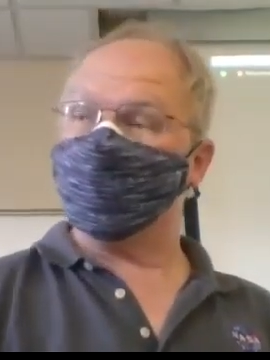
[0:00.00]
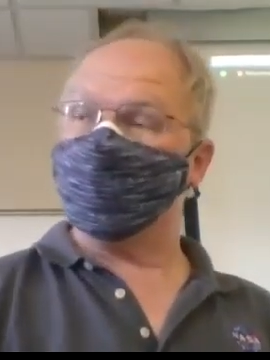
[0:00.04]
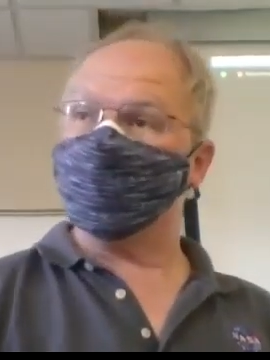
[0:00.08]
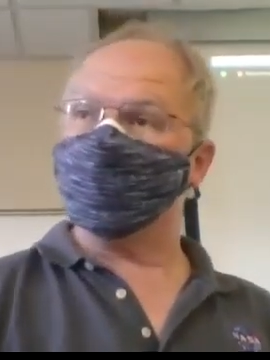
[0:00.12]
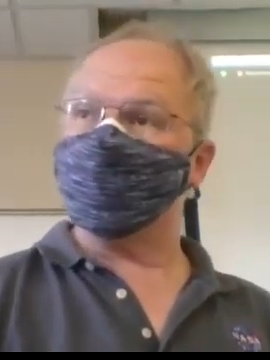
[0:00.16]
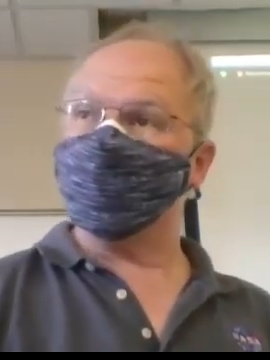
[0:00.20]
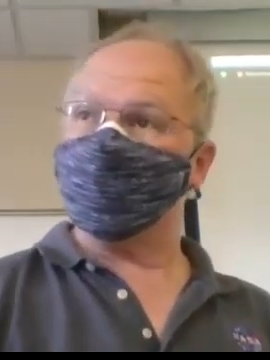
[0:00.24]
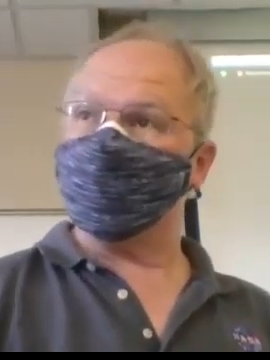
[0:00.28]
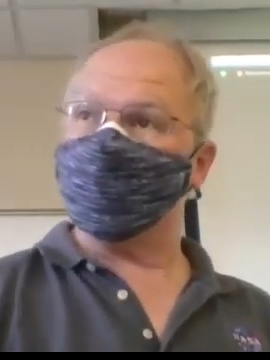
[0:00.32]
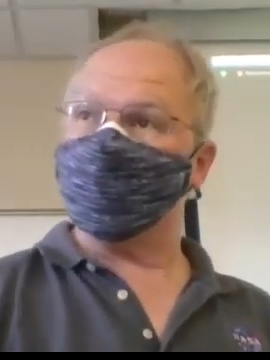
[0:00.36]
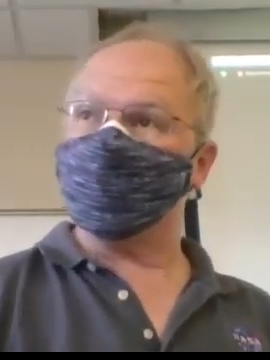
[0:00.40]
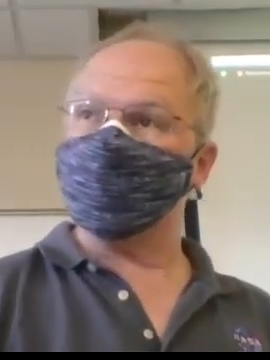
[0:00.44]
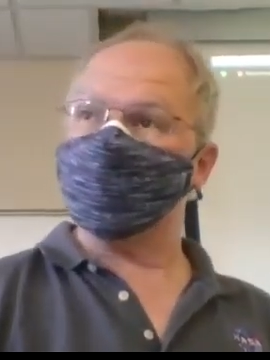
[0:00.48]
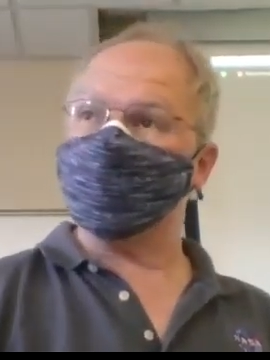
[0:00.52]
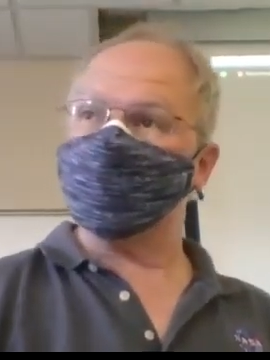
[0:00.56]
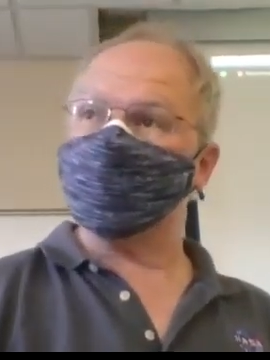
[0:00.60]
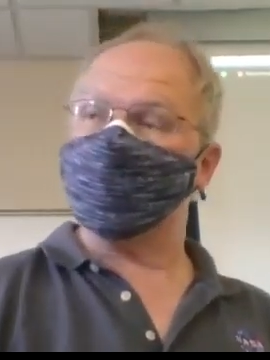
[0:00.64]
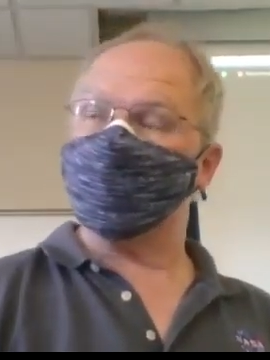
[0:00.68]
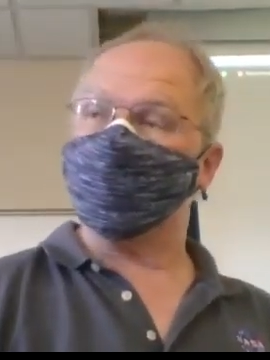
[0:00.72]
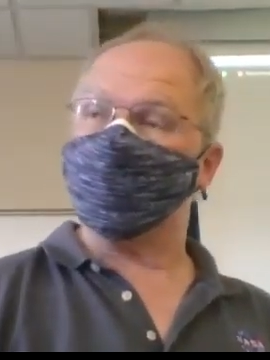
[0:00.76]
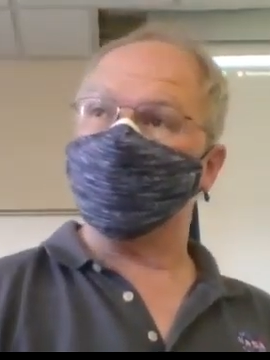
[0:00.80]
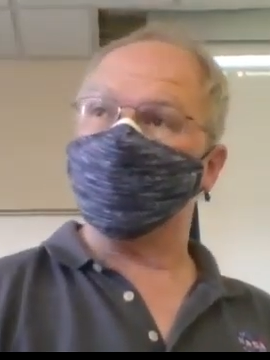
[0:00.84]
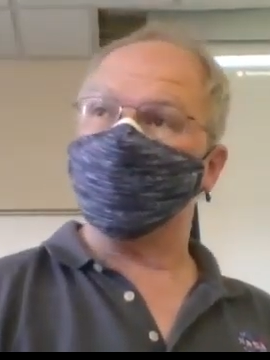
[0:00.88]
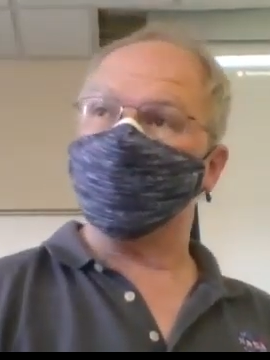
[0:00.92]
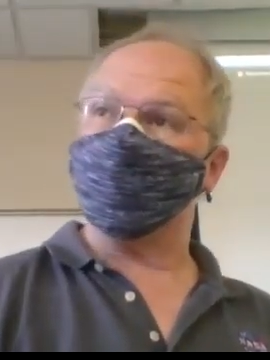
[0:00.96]
to this
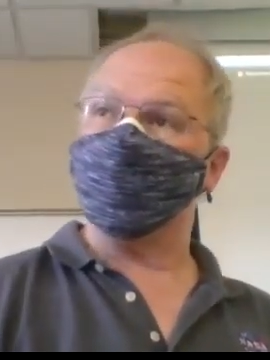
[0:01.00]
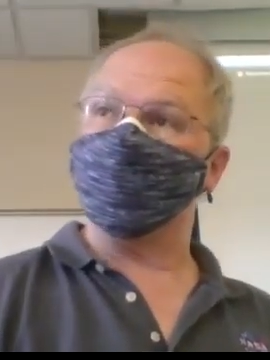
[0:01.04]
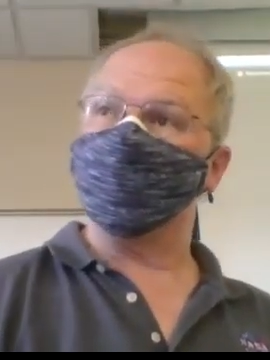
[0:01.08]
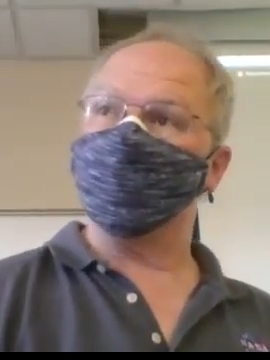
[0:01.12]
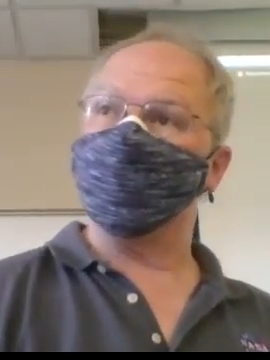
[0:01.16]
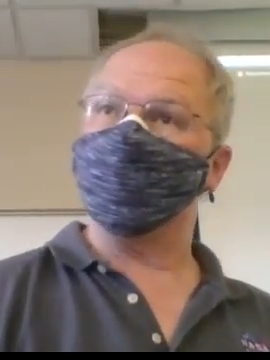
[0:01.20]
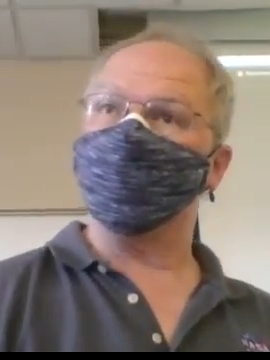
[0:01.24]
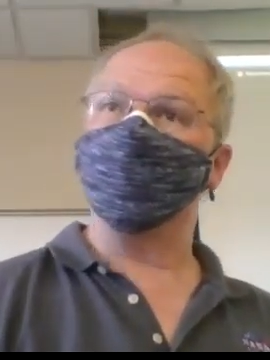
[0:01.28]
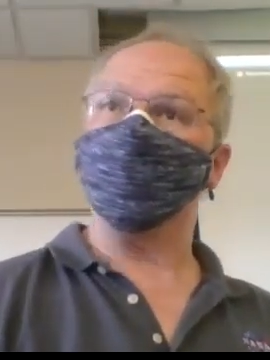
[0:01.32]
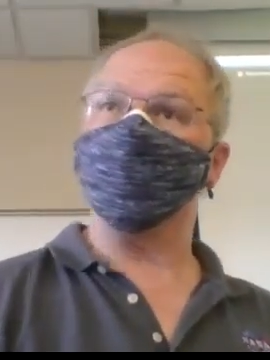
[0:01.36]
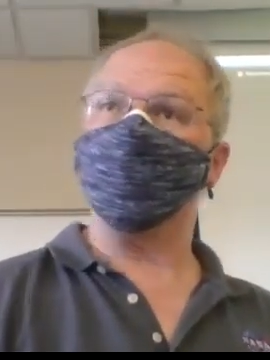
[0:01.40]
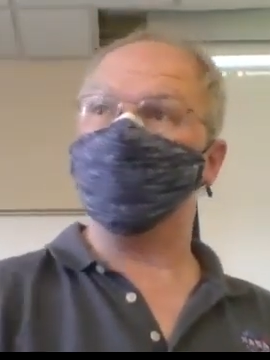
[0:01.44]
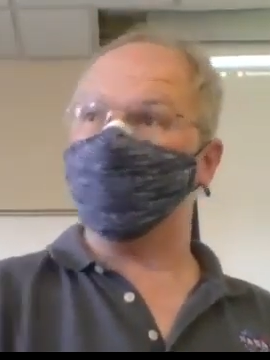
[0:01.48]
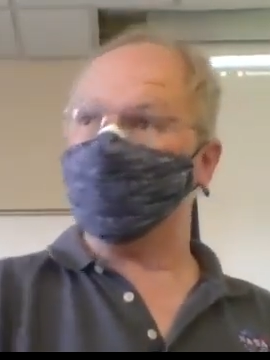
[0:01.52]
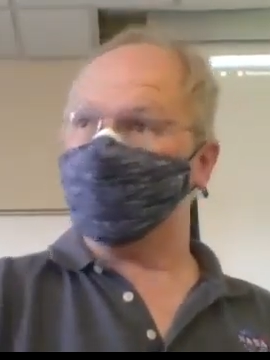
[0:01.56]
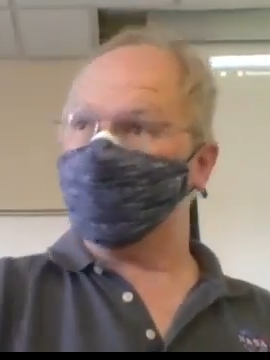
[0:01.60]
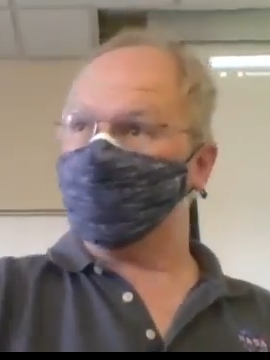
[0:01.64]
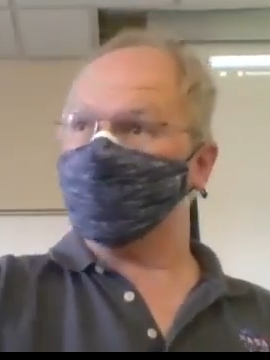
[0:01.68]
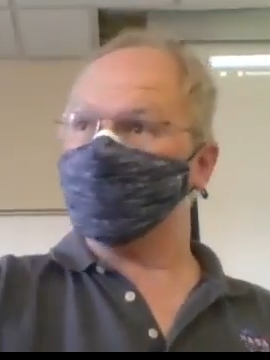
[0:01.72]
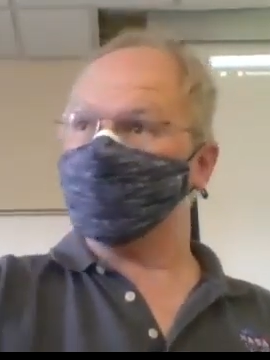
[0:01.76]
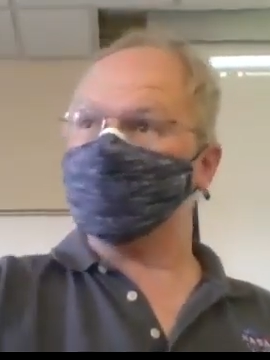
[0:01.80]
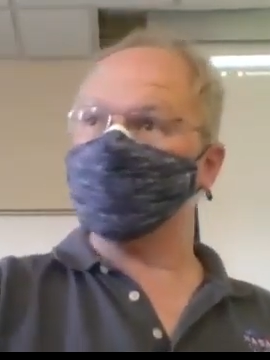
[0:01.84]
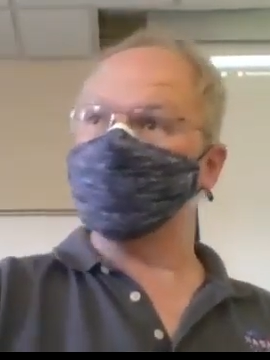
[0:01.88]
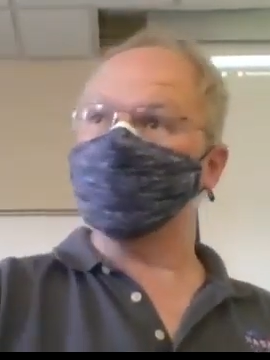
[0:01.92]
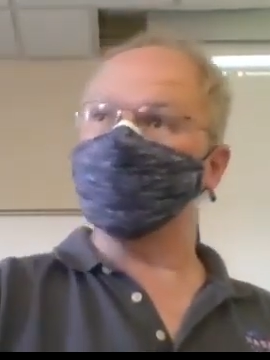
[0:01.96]

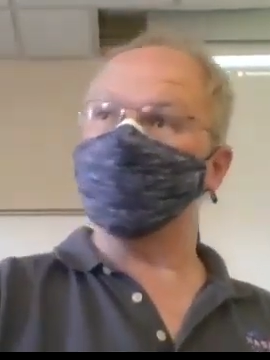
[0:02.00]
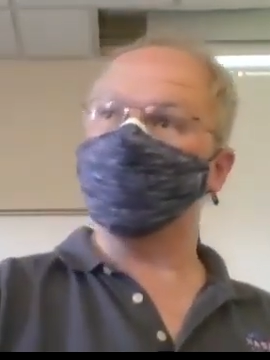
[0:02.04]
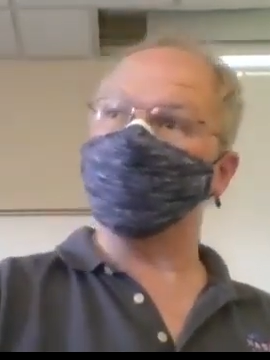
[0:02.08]
audience,